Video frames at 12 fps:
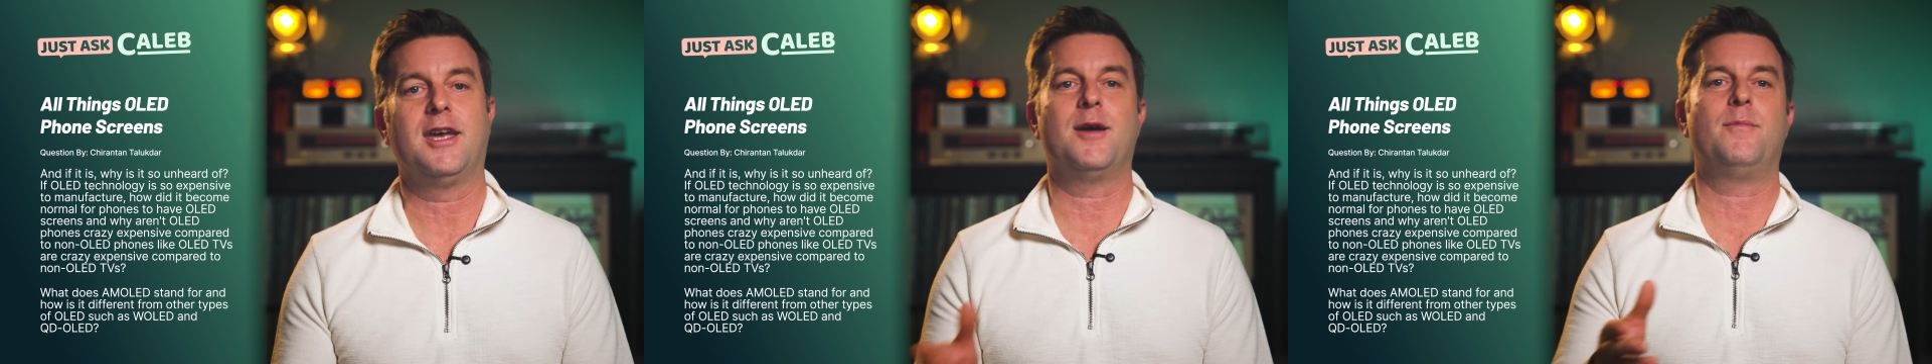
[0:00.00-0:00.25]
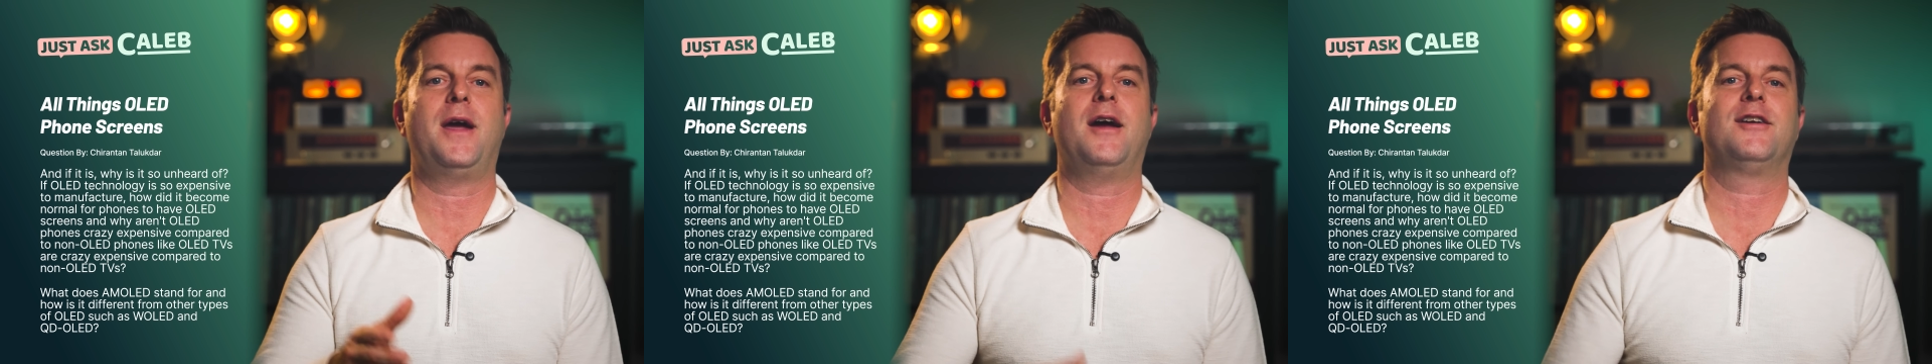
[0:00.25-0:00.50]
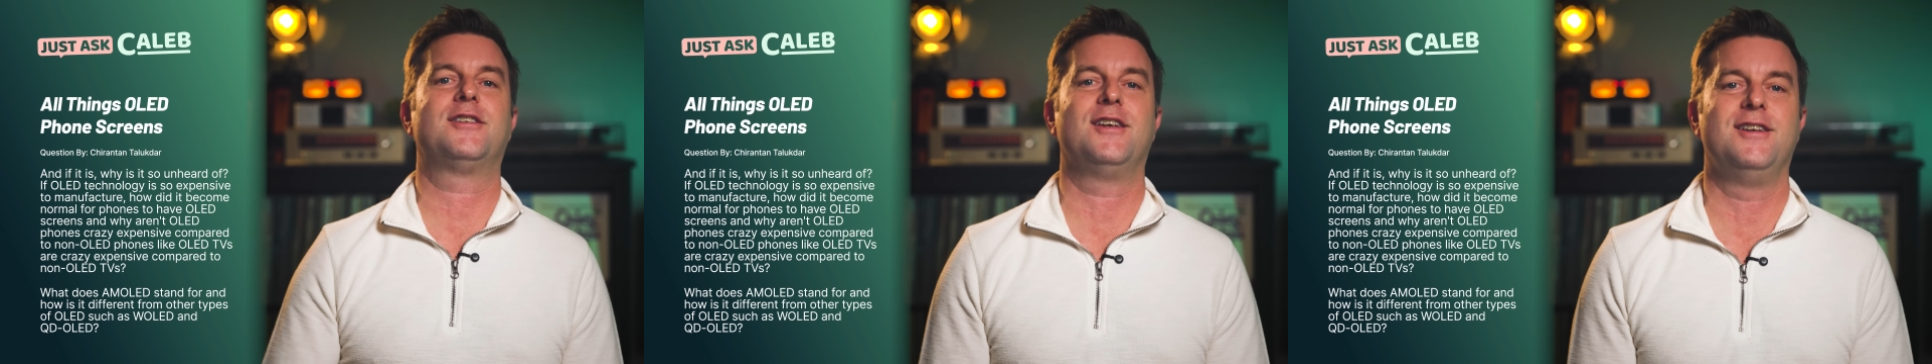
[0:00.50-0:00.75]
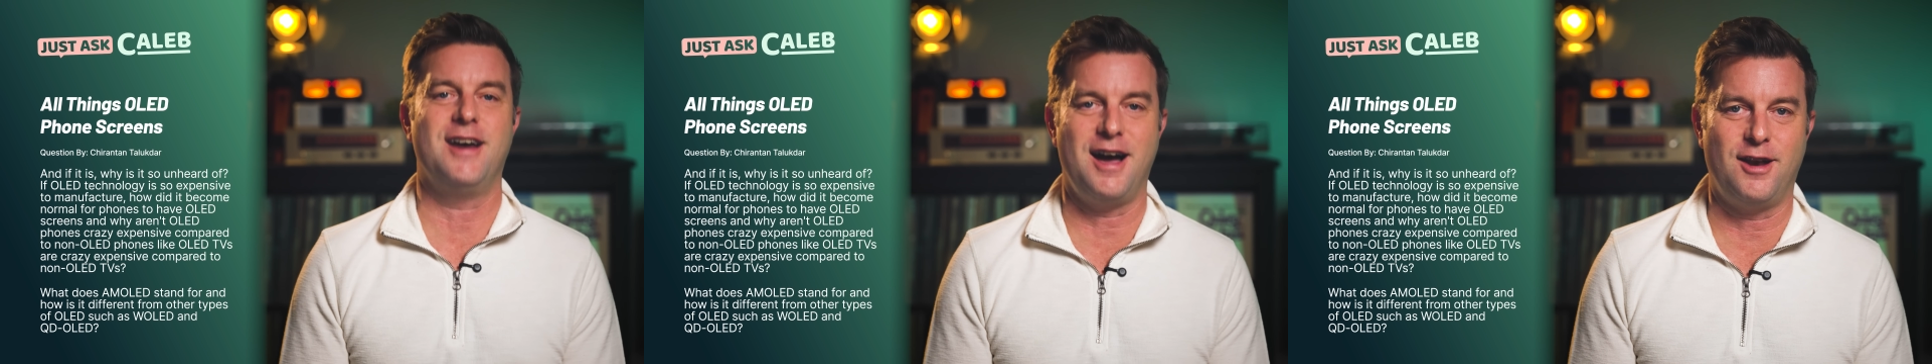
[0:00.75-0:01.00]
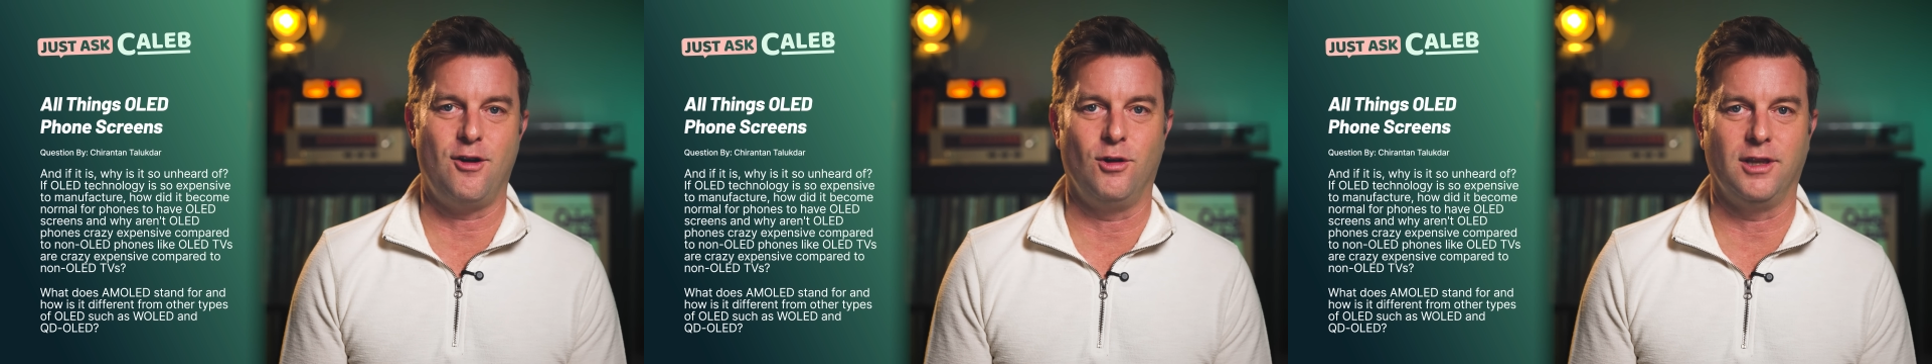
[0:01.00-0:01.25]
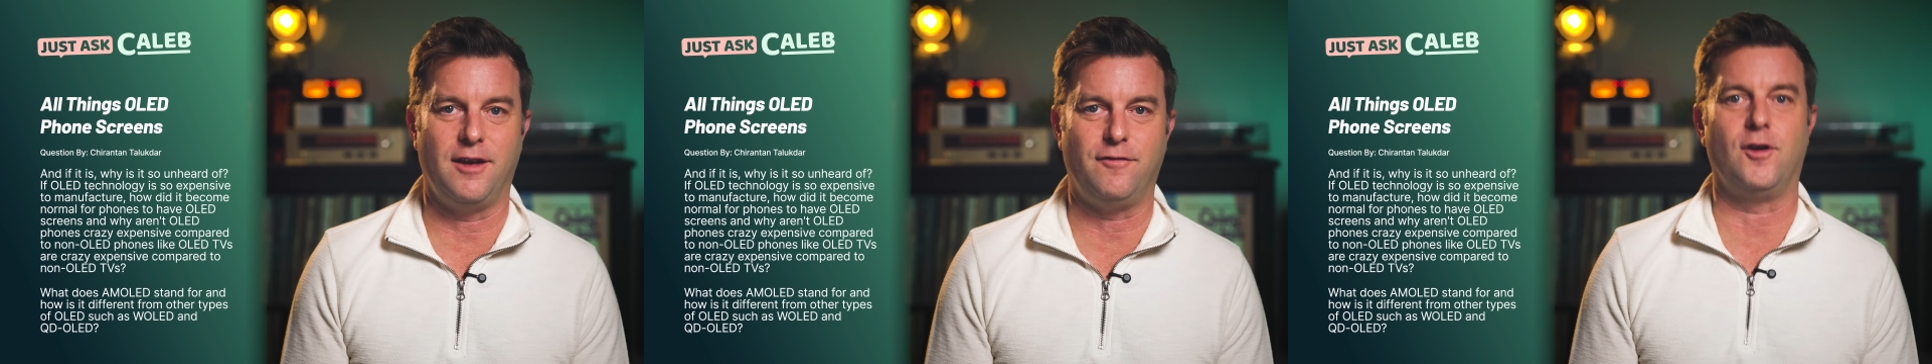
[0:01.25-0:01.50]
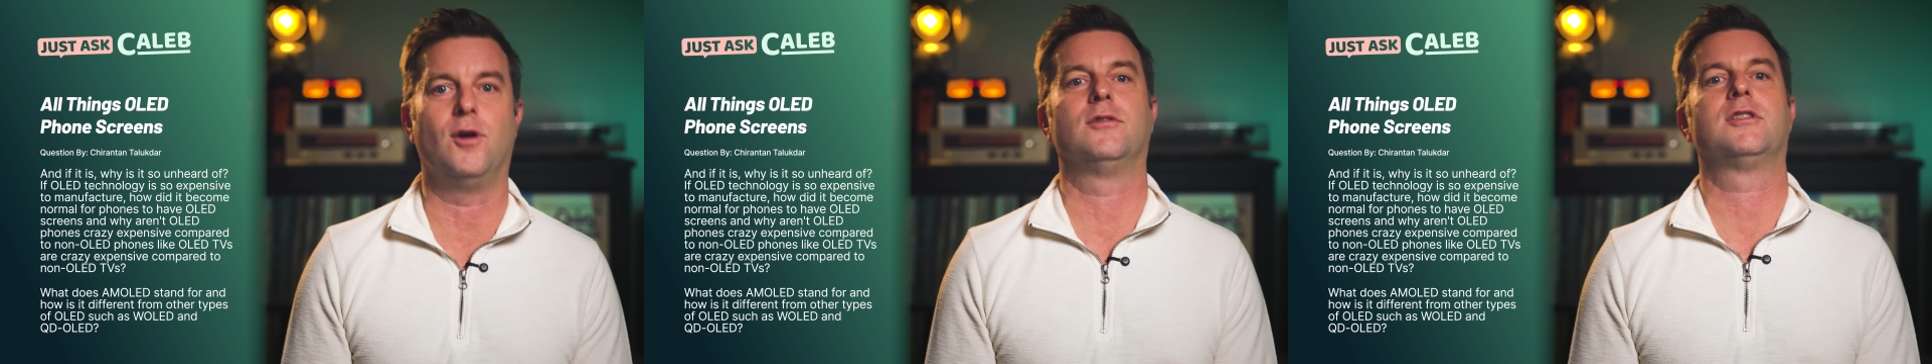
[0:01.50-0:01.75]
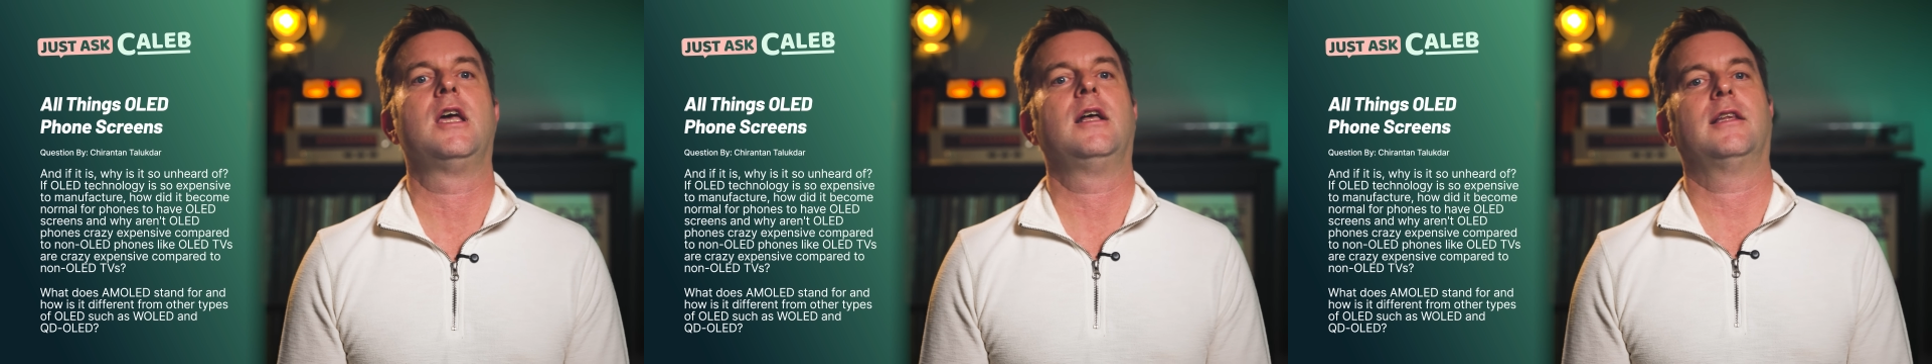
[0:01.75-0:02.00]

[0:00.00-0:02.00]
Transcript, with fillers: compared to non OLED phones,